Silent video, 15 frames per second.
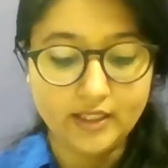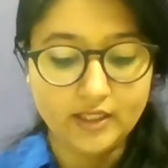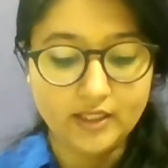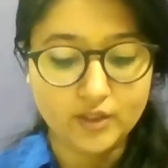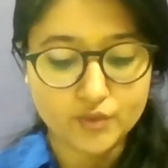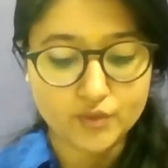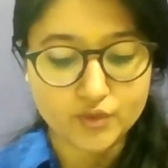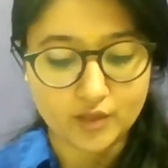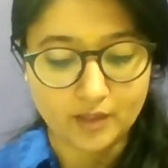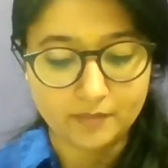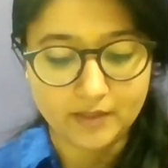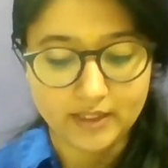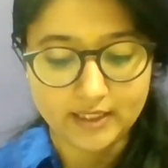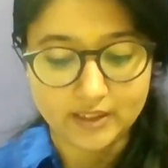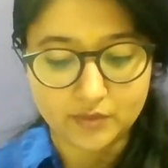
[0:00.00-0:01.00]
He used to
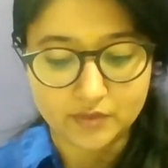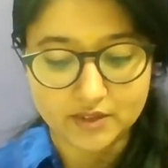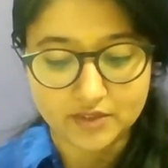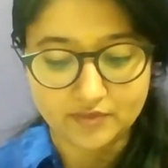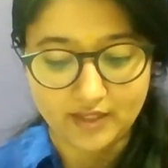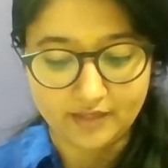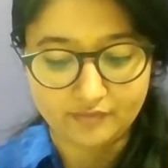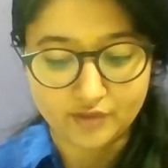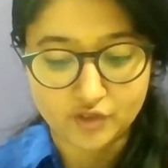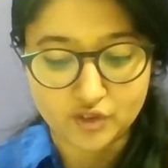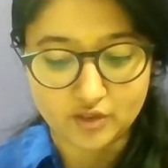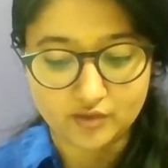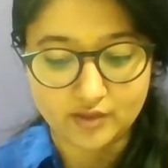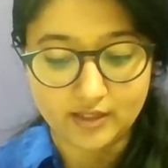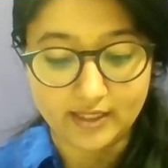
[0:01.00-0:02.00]
communicate with his wife and
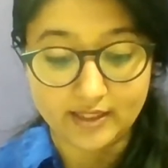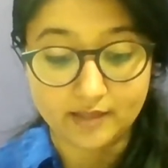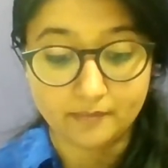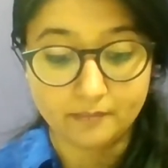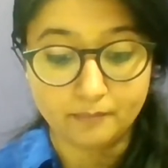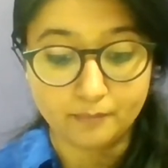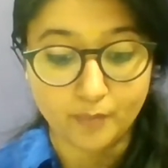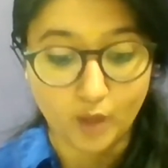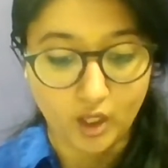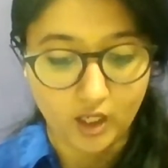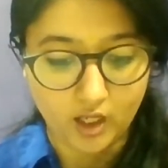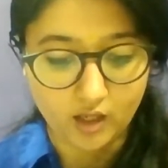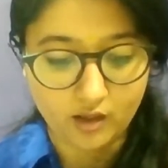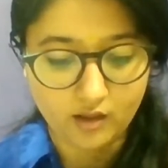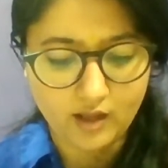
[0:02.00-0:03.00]
children like a
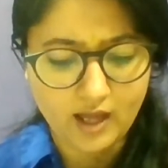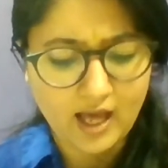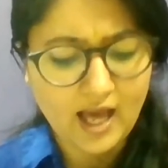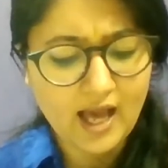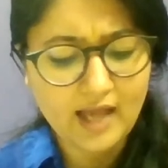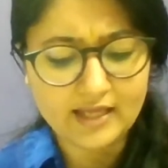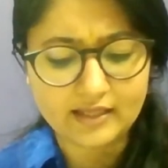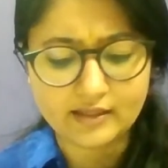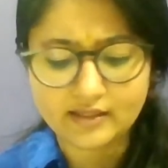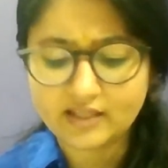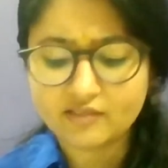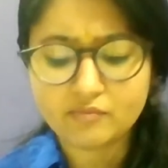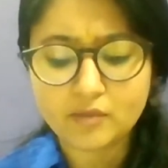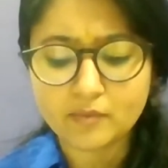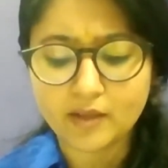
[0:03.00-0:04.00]
bull. Hi,
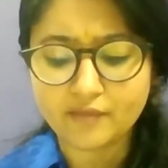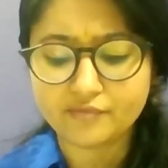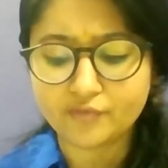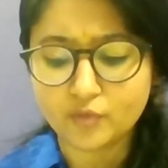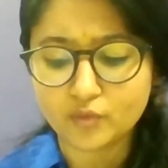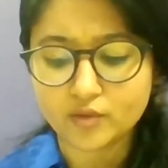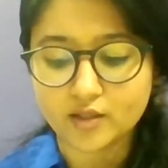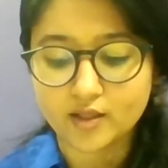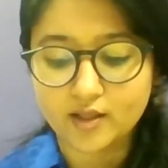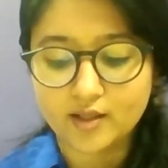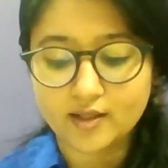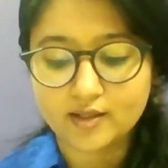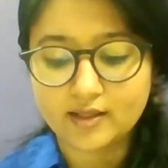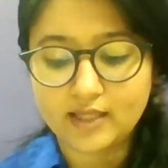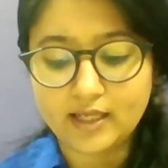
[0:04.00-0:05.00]
give me my food.
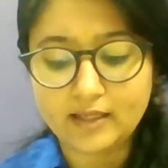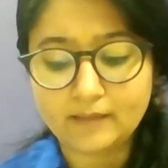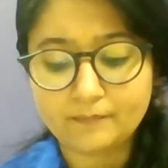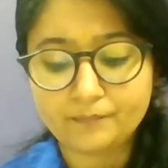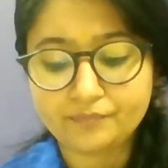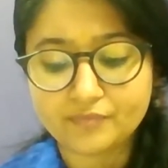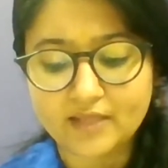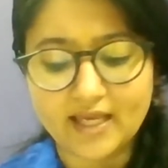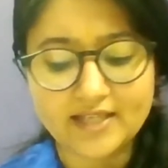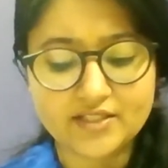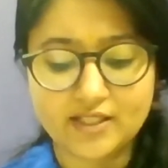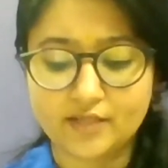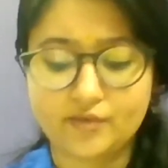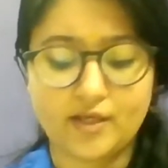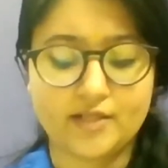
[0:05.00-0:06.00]
Then,
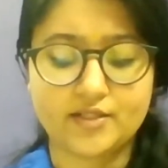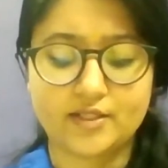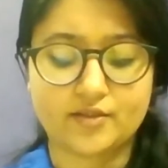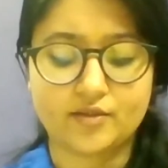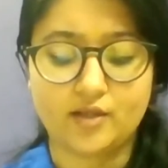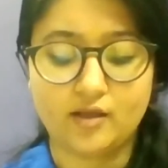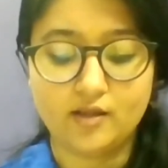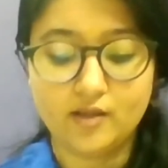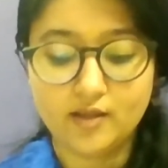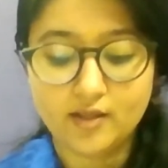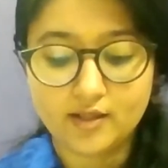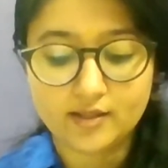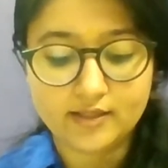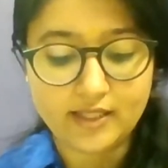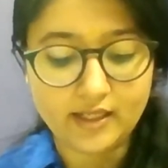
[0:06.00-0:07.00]
etc., etc.
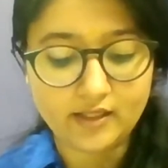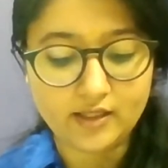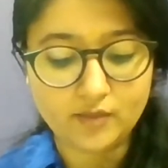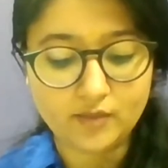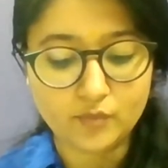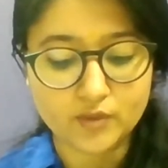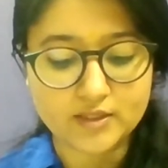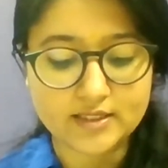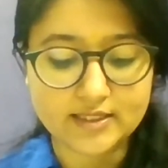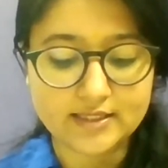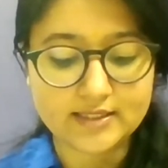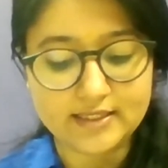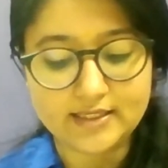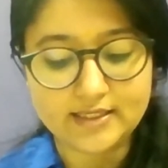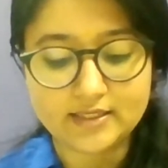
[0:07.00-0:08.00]
Then he would
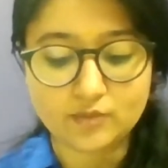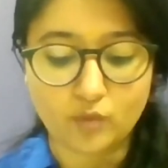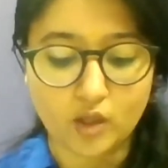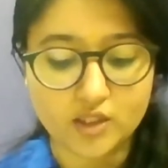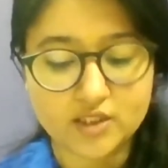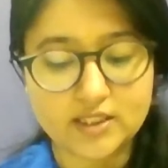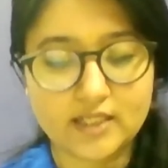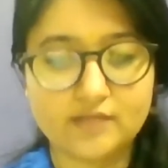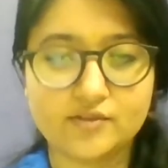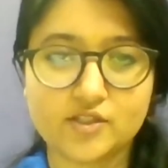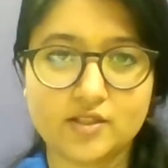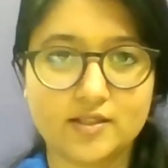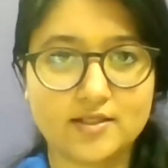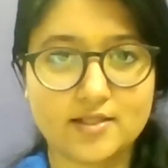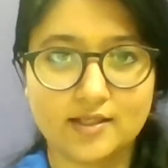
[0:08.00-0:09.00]
sit, eat, watch
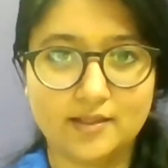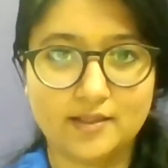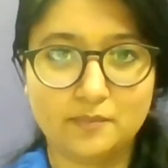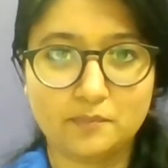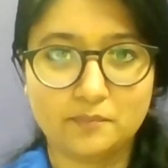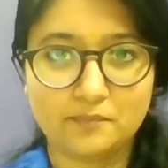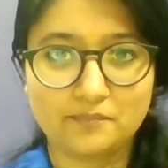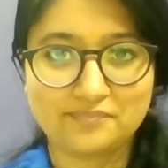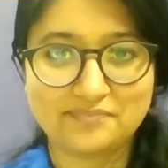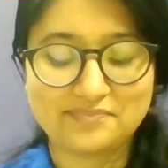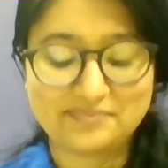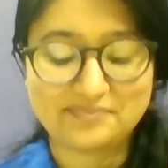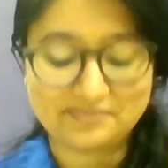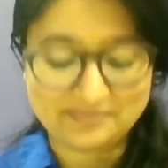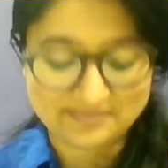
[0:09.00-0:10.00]
television, and sleep.
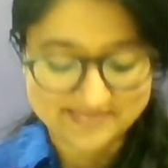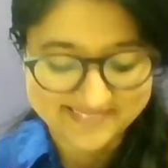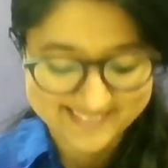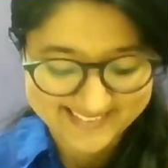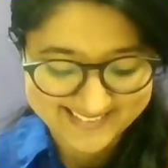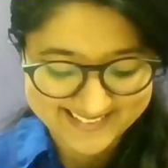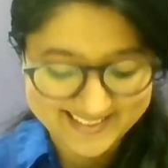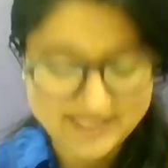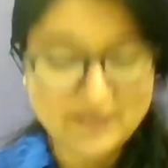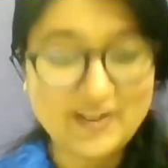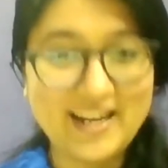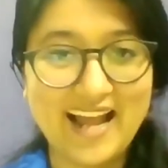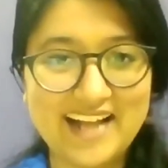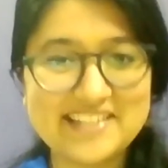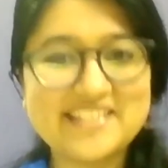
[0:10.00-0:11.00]
You
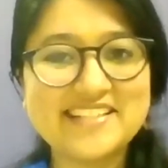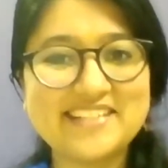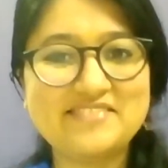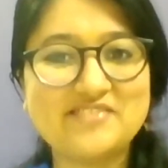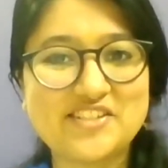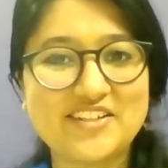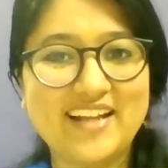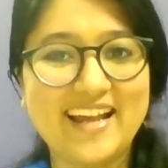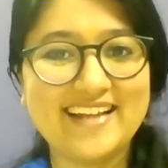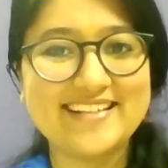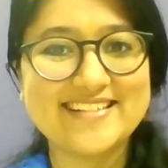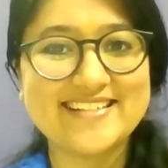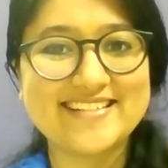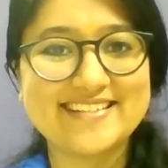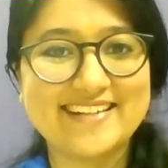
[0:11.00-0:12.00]
can actually
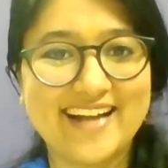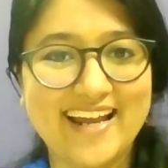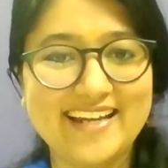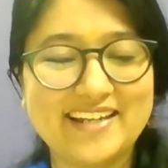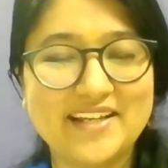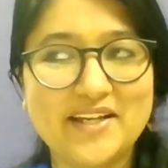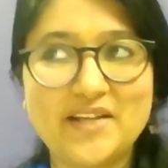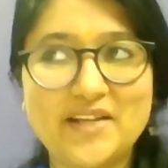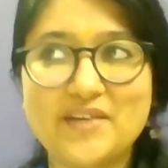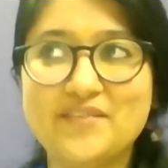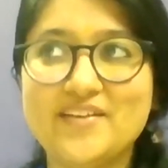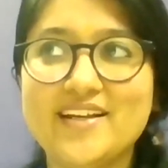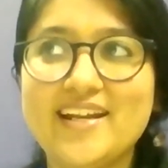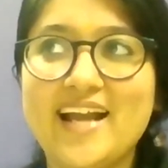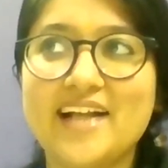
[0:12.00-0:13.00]
visualize, right?
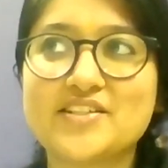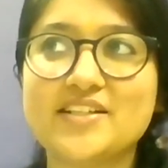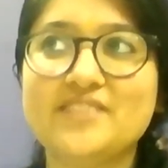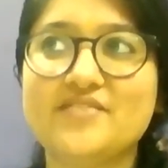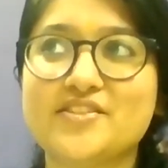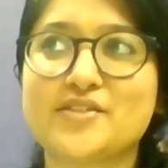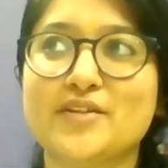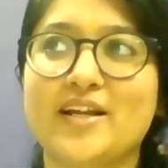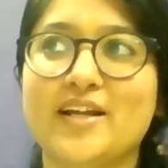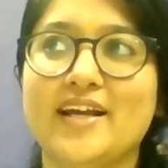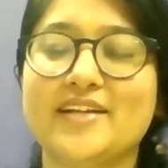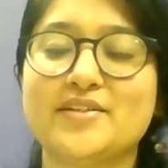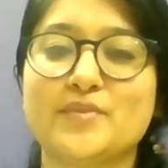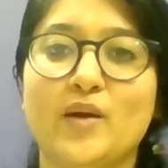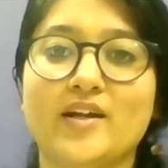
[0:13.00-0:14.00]
We can actually
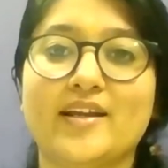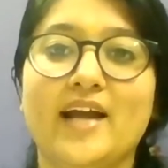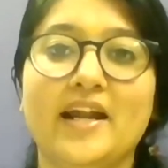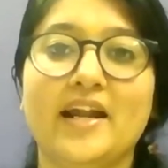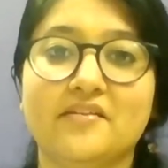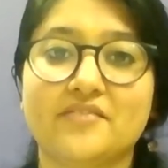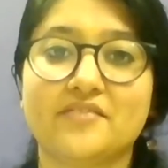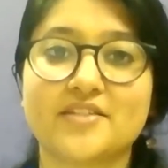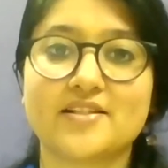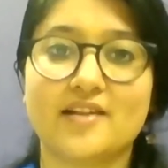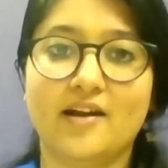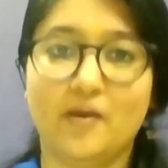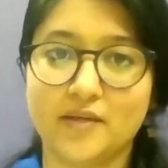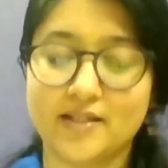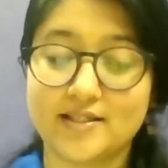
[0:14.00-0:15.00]
visualize what kind of a
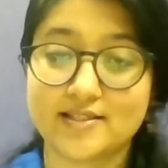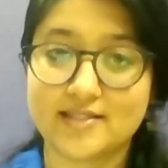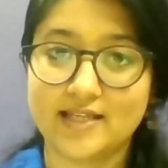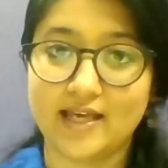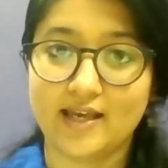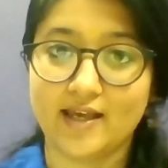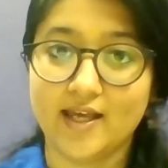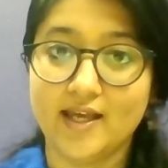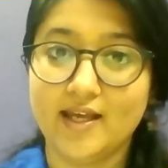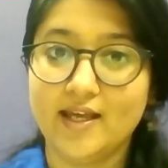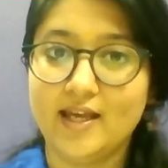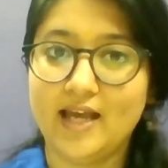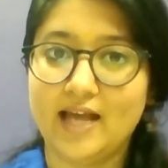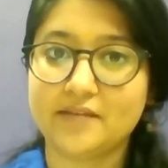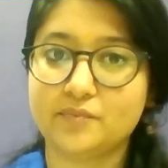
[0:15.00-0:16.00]
surrounding is there.
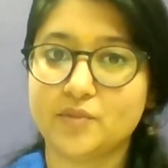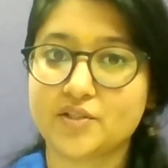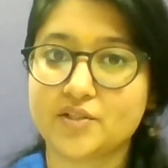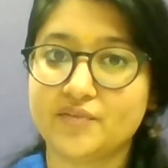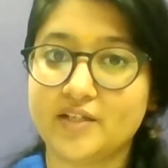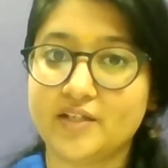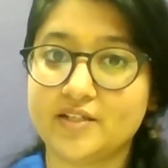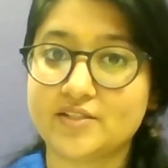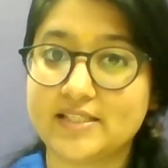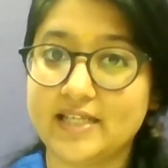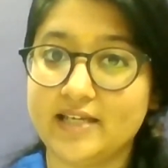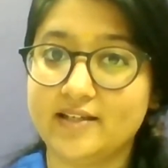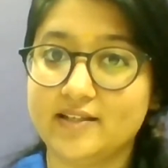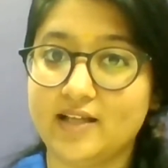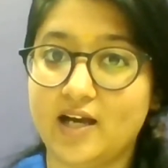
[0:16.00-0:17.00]
Atmosphere is
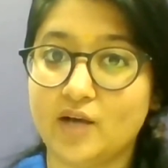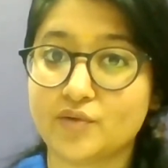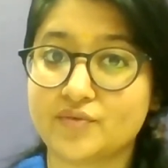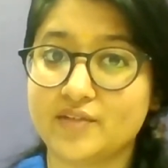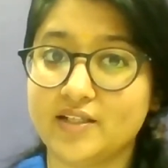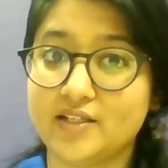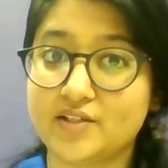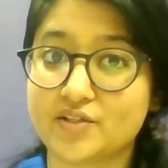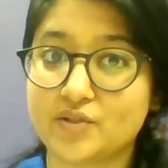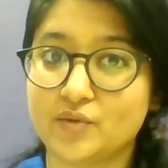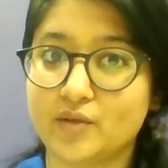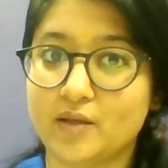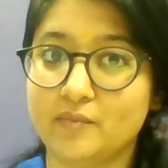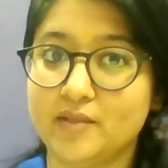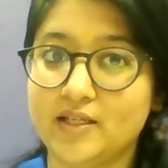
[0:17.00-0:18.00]
there in the house when there is
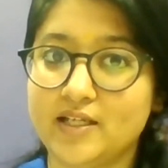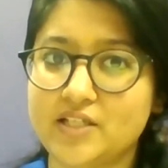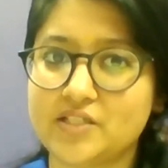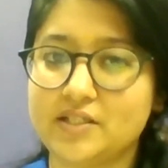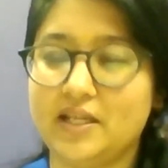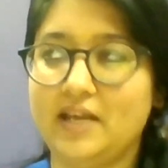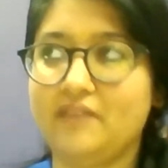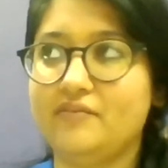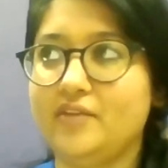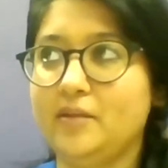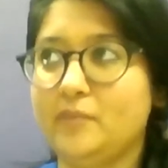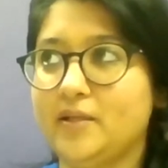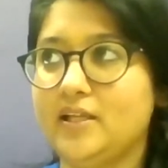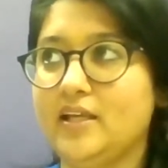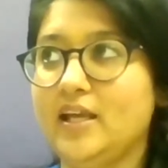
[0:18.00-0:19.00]
no communication.
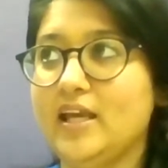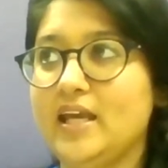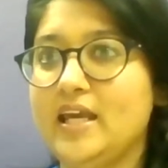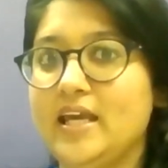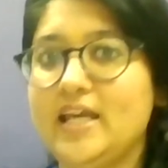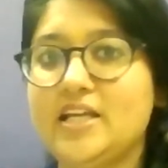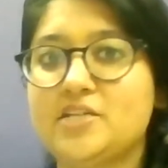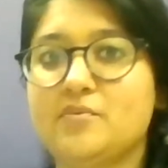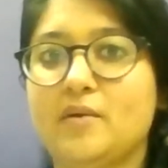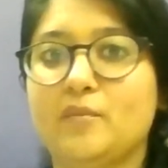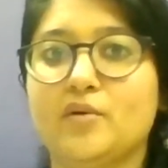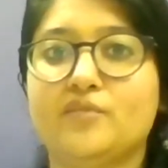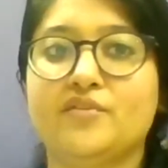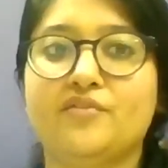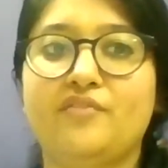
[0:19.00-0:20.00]
Everybody, each
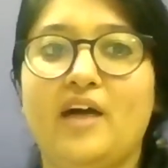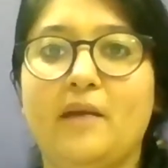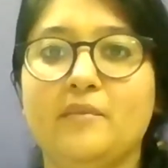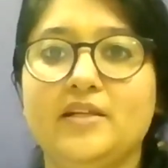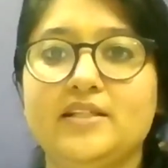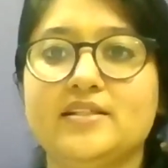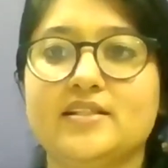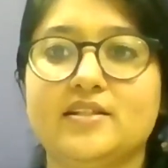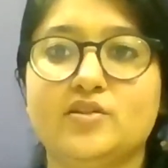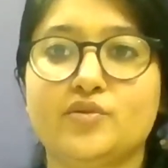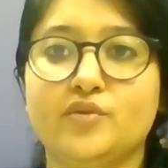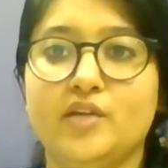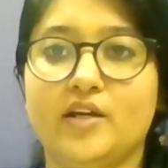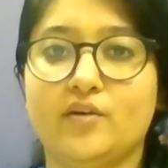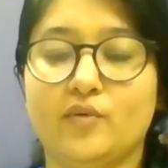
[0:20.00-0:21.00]
member of the family is
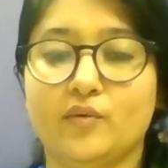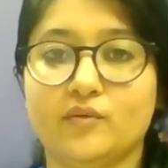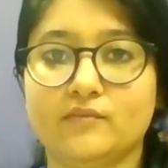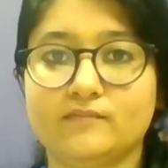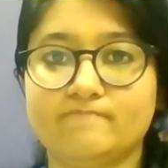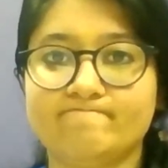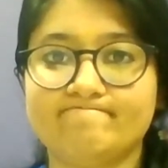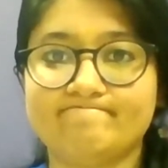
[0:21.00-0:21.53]
into their own.